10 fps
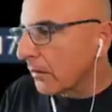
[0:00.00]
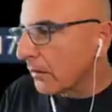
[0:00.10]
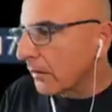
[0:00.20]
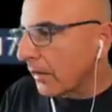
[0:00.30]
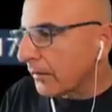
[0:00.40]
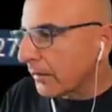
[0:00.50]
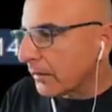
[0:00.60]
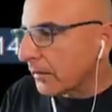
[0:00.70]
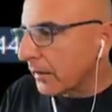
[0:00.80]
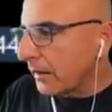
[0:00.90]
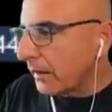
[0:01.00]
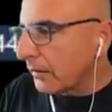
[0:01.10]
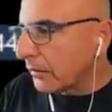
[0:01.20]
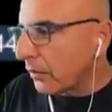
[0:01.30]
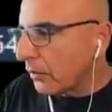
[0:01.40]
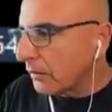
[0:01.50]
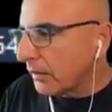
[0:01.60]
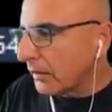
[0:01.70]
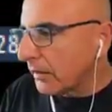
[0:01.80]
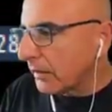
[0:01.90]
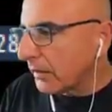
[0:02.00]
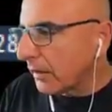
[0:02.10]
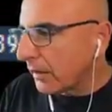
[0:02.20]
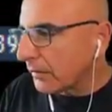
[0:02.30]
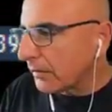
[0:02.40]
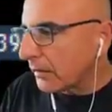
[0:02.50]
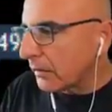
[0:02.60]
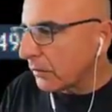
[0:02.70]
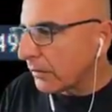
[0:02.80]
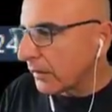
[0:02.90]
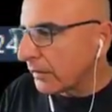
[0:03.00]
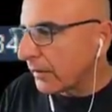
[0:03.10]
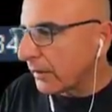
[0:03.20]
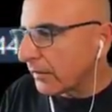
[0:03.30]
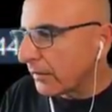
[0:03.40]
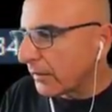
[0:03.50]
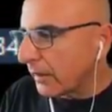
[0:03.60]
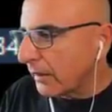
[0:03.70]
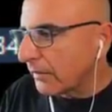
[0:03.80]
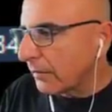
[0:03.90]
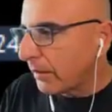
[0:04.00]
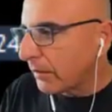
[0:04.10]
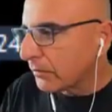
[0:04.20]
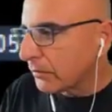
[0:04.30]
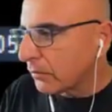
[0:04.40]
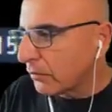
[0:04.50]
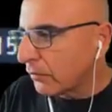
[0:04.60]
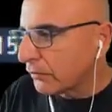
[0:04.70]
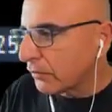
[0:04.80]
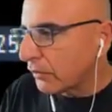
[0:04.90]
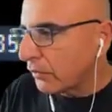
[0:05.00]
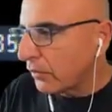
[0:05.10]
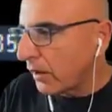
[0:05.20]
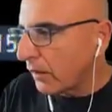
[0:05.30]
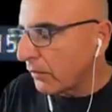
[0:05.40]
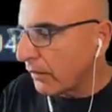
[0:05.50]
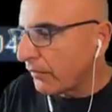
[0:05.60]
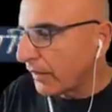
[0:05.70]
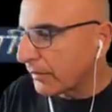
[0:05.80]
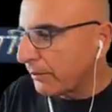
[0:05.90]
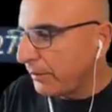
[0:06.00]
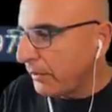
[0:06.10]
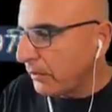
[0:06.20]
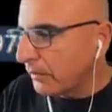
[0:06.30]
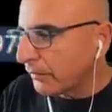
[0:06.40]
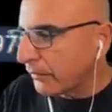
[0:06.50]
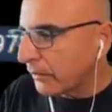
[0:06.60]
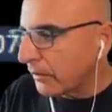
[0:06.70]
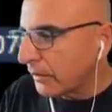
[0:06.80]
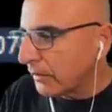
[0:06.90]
Nasdaq is holding near the highs, and it looks like the Nasdaq is about to move to a new high. We have got a beautiful